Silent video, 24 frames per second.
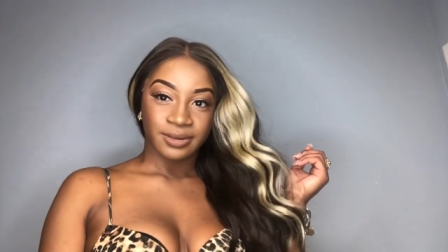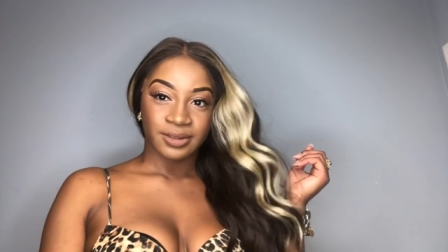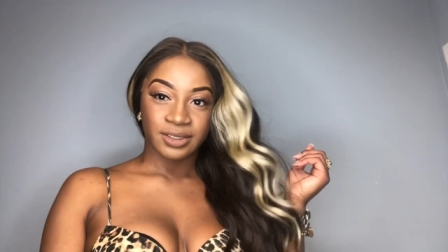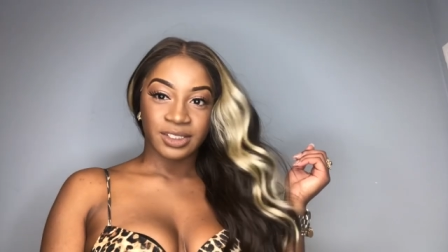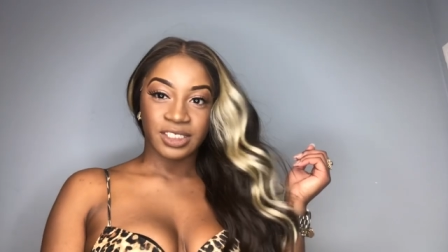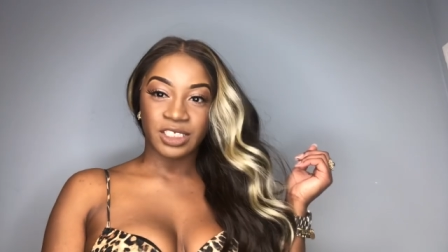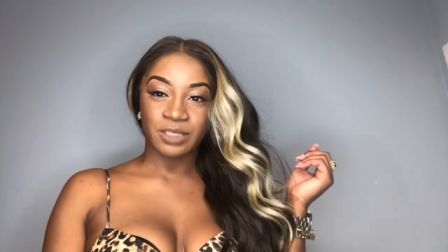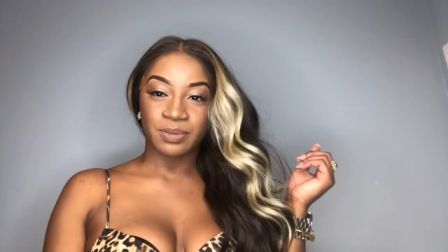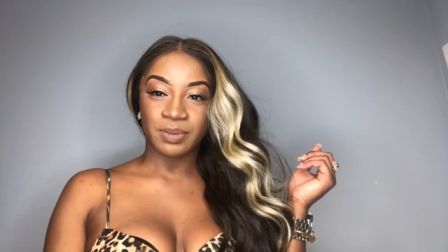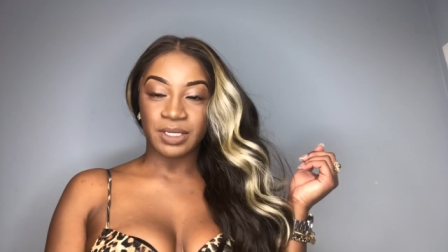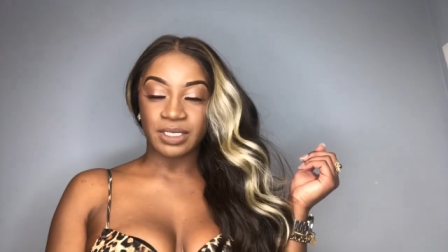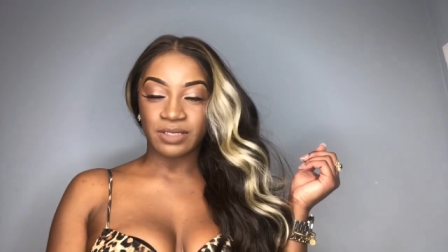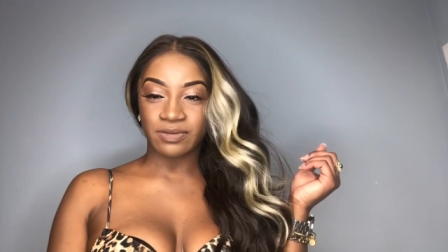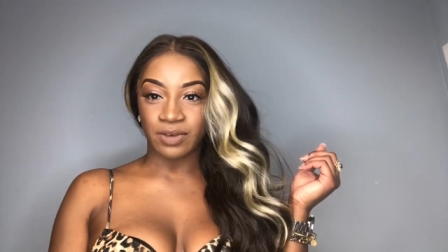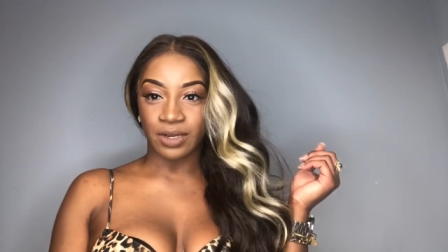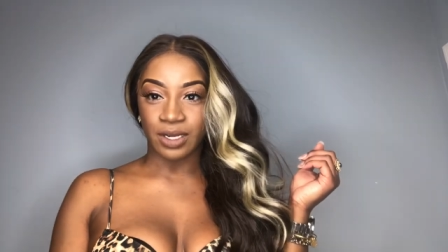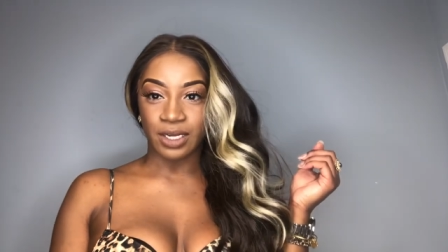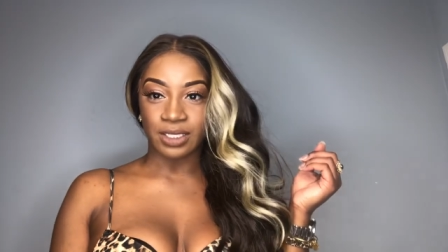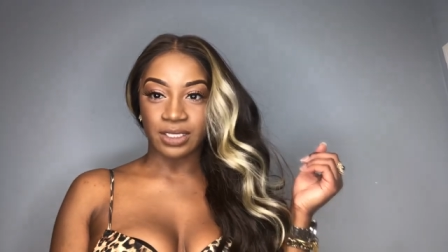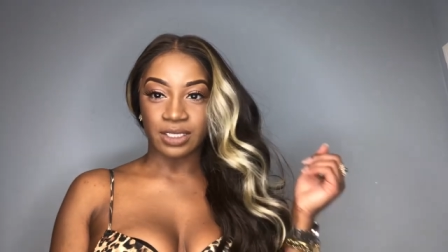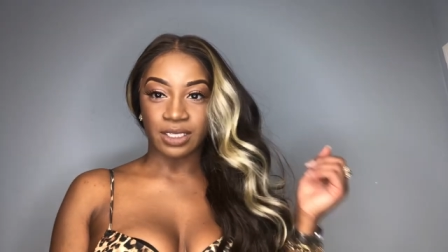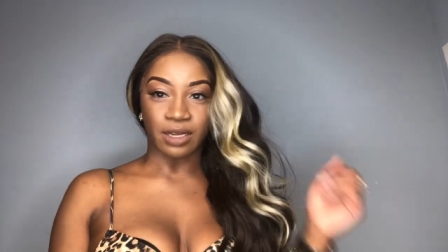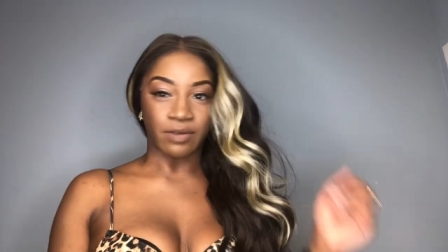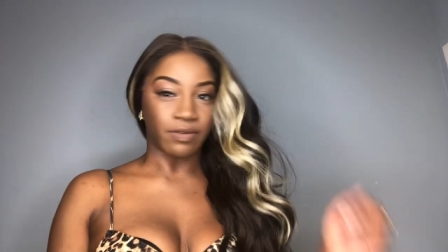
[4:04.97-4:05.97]
She speaks for
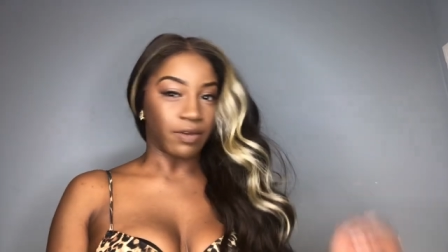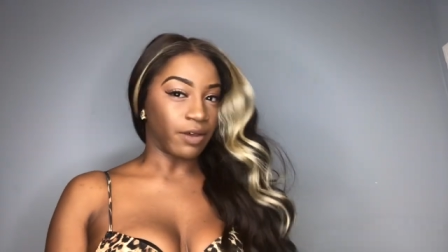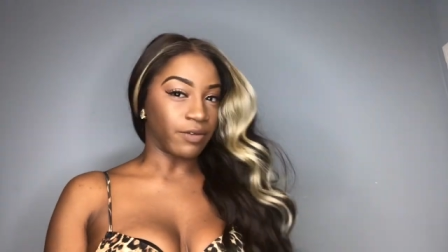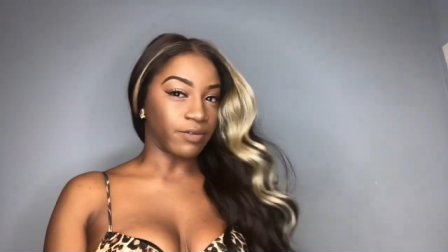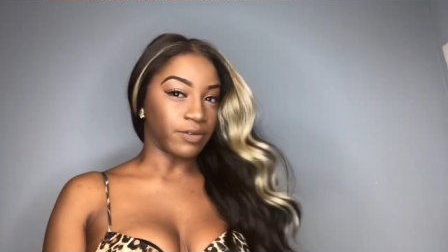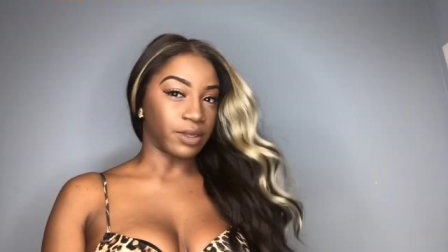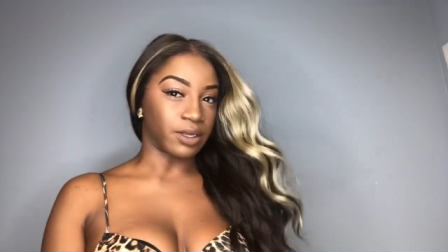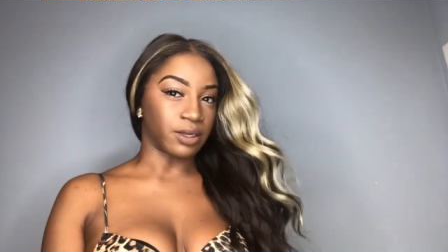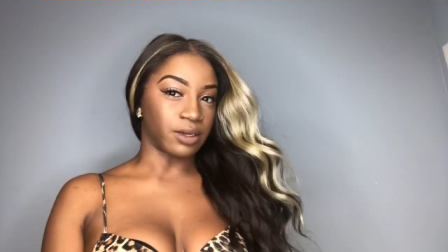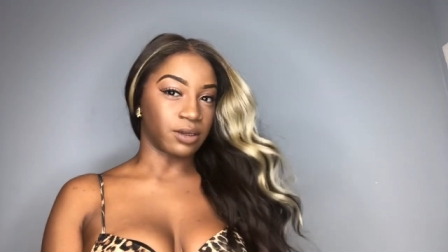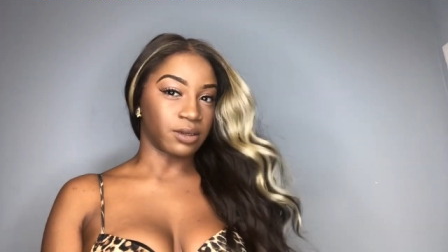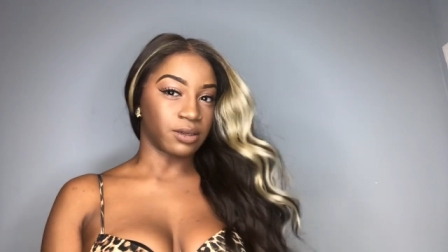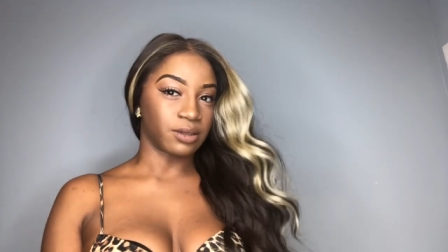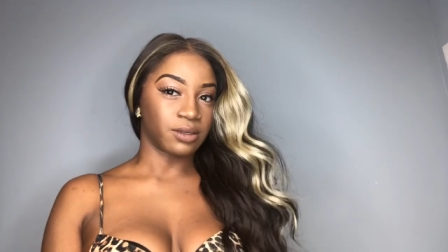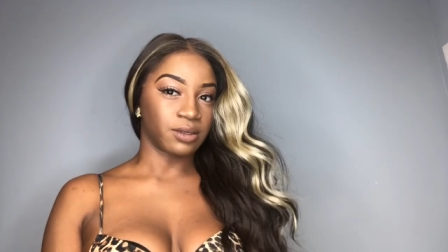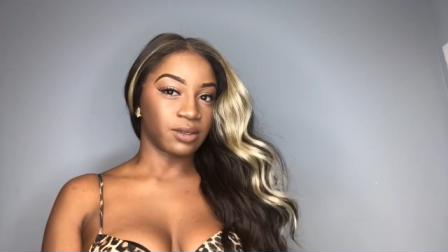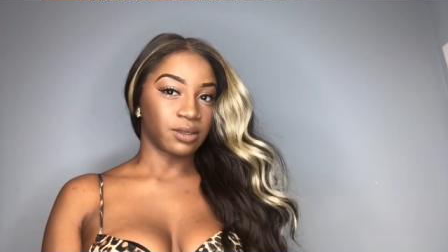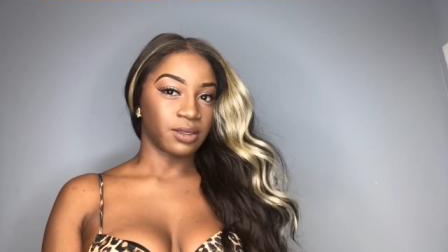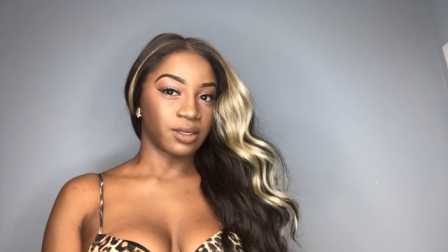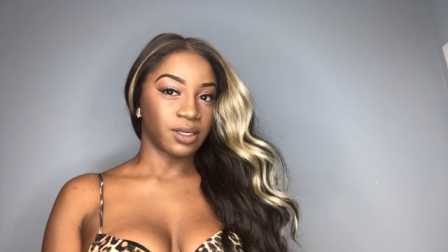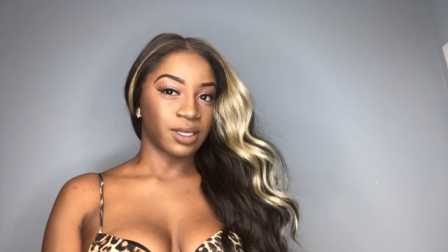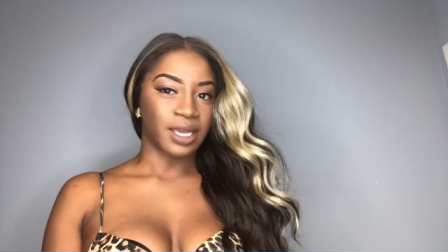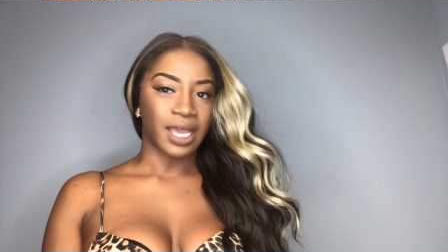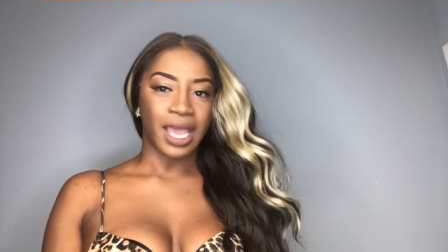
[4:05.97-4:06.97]
herself, I feel.
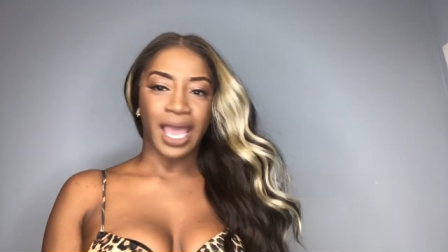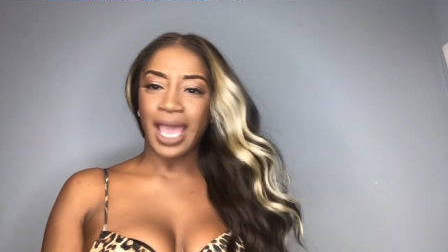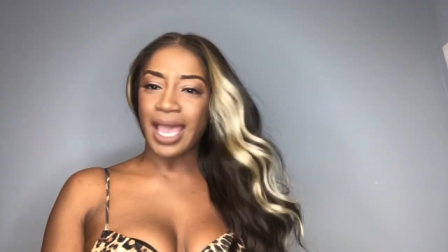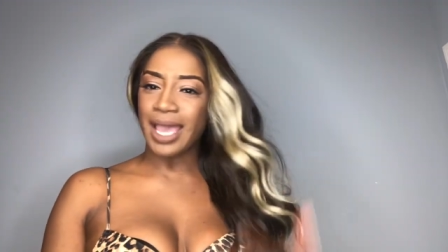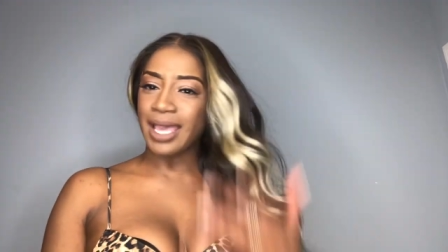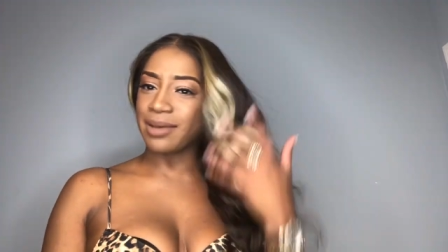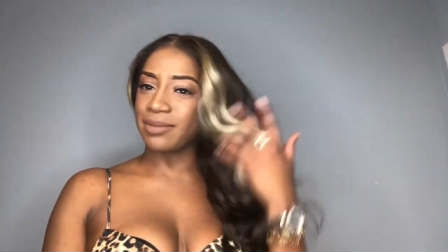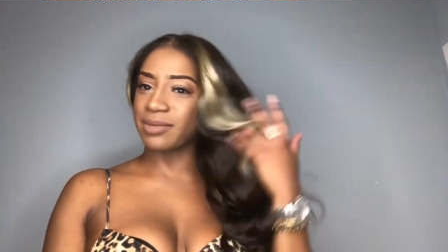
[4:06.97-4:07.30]
I